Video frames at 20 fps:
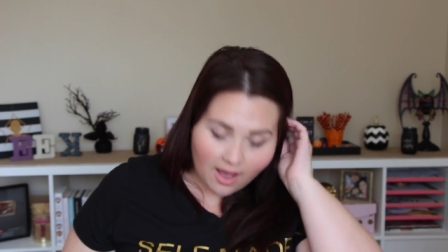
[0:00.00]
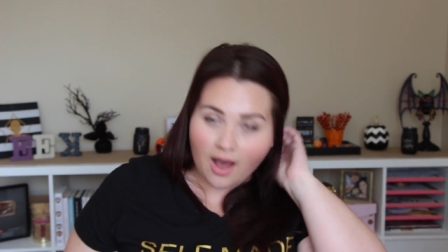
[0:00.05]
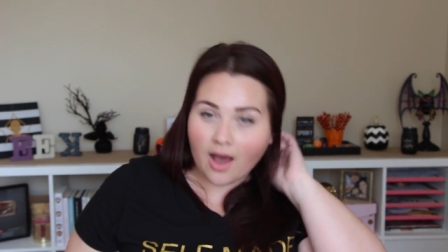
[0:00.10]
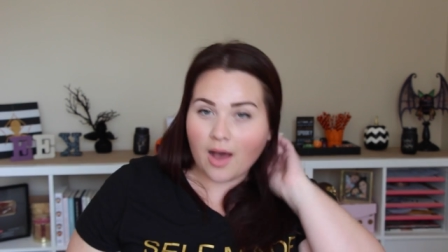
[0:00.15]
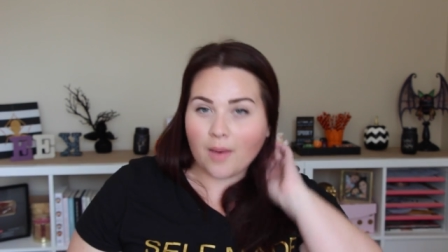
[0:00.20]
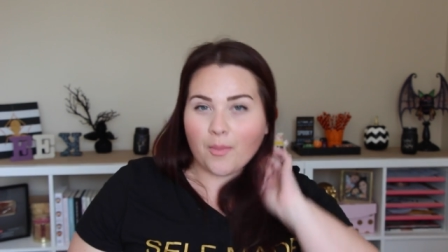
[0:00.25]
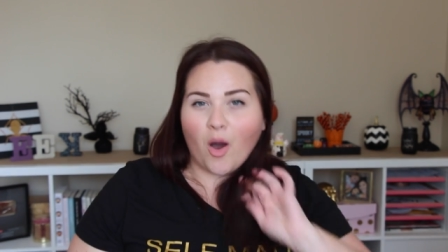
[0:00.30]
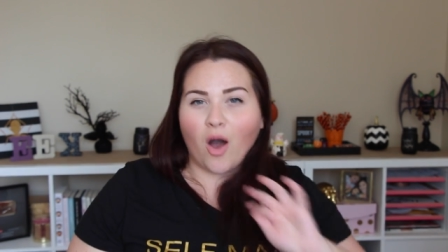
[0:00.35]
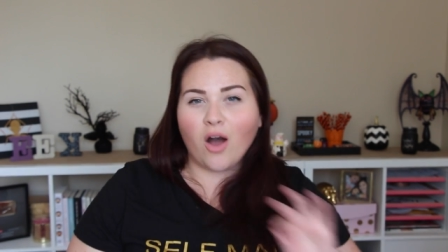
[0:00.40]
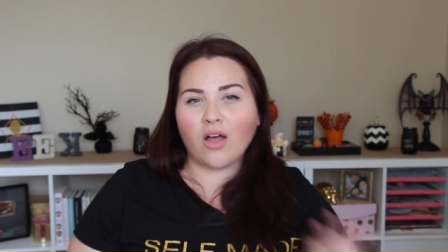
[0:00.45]

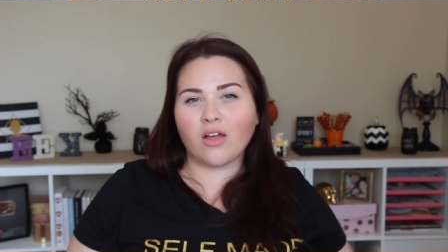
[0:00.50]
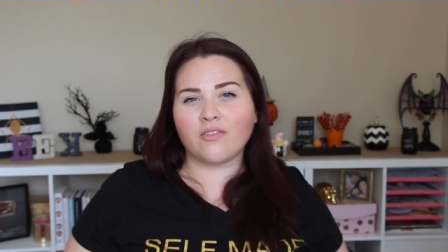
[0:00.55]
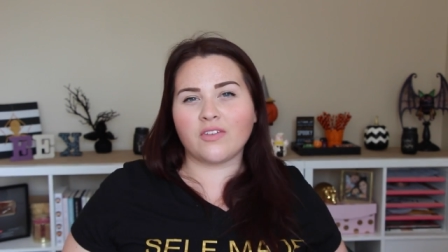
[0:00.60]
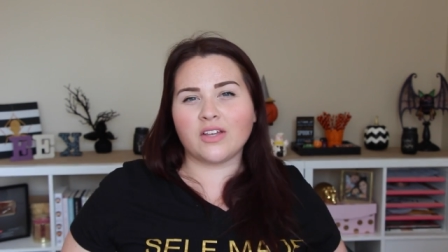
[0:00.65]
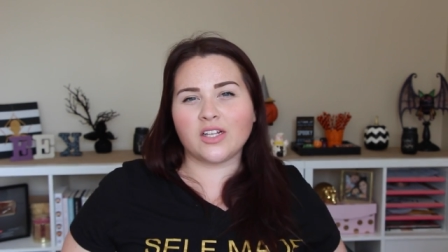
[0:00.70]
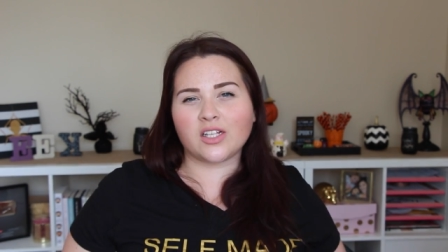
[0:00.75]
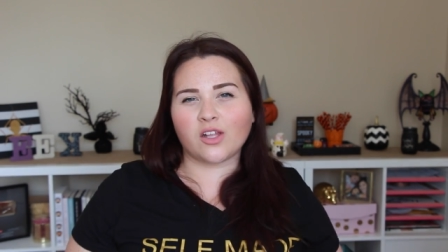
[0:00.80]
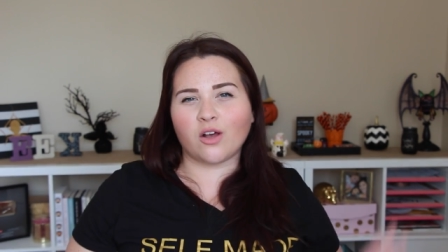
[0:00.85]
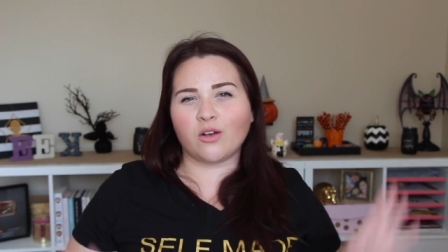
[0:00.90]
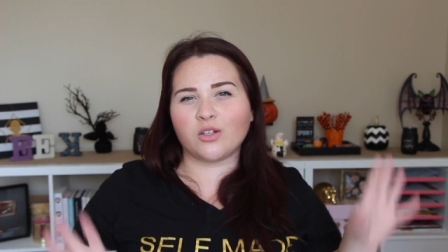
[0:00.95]
all of
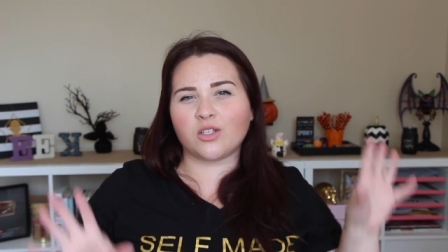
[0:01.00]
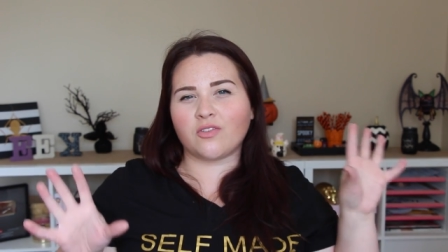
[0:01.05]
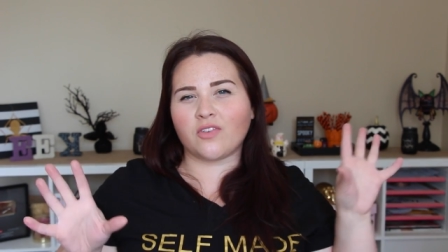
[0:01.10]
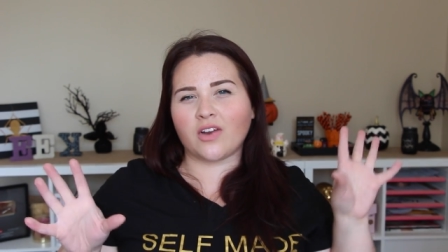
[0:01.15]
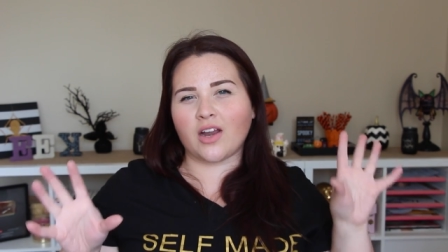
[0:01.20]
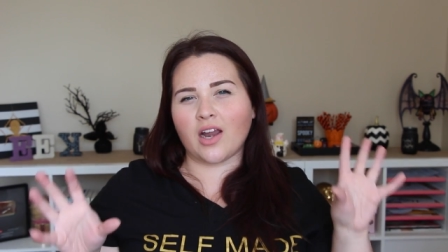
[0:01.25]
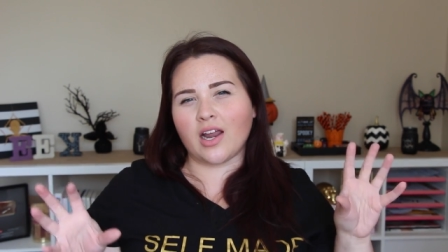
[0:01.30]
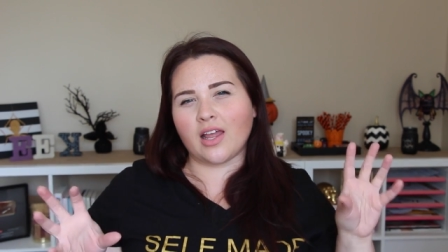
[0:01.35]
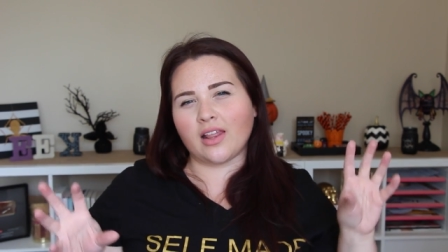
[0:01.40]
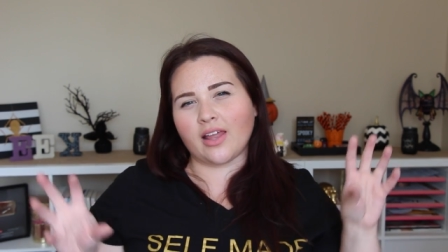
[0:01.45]
these clothes are
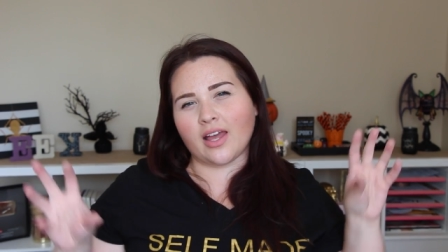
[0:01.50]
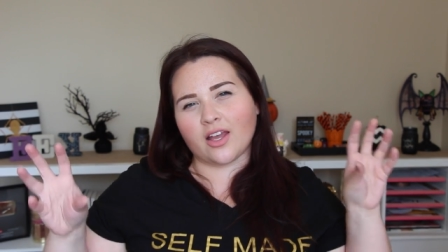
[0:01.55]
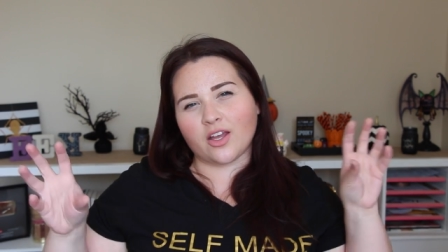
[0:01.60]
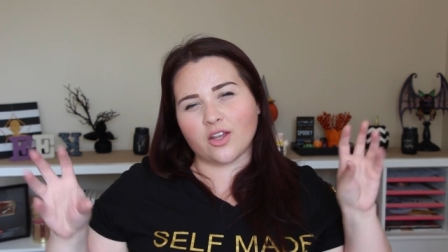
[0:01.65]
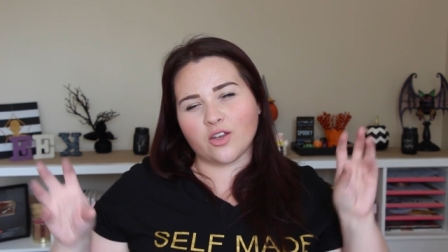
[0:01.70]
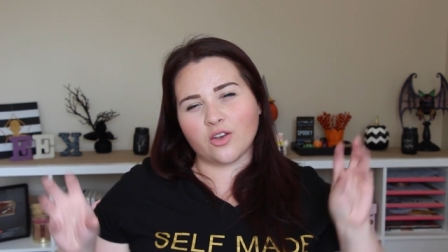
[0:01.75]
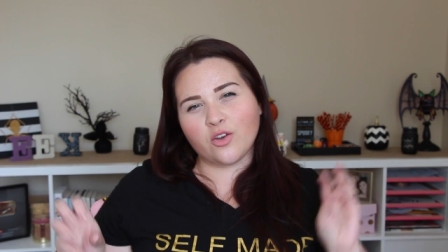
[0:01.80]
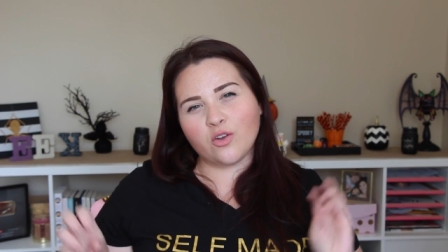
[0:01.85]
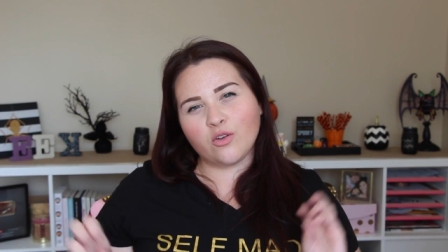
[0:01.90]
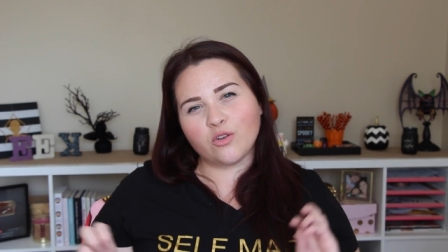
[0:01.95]
very
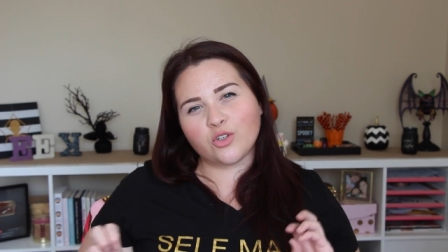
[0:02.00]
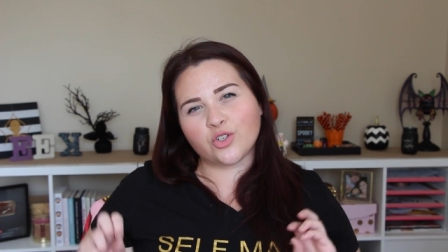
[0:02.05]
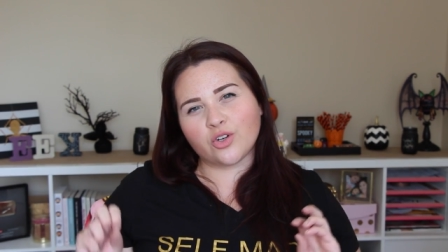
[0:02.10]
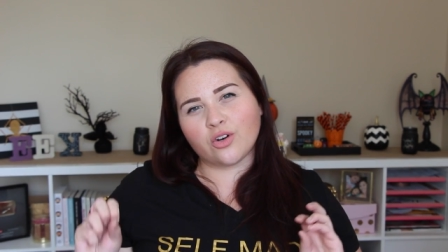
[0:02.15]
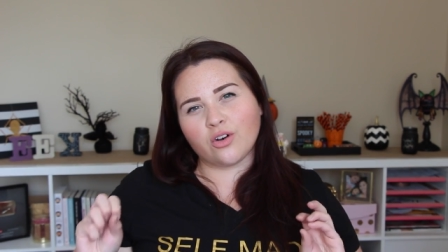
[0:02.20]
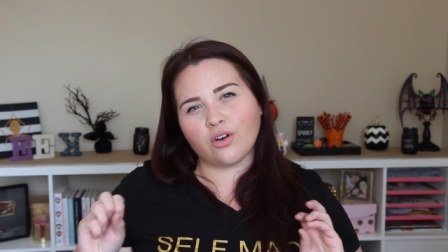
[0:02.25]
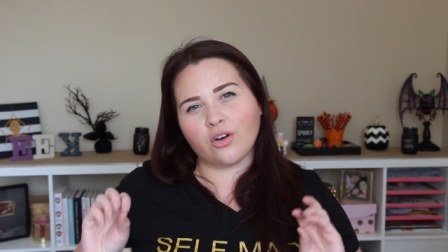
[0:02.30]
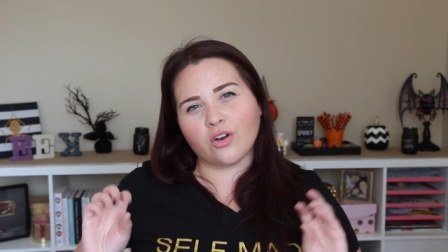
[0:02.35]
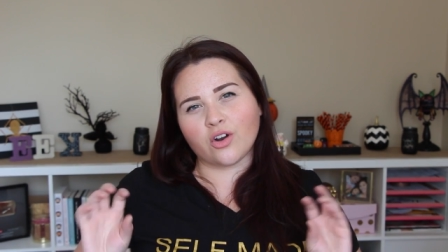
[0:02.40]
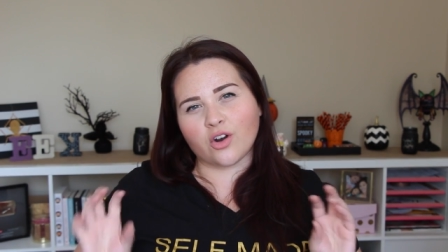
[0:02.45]
like
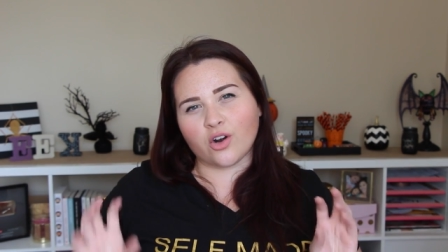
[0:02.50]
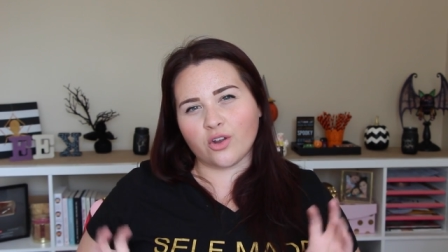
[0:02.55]
neutral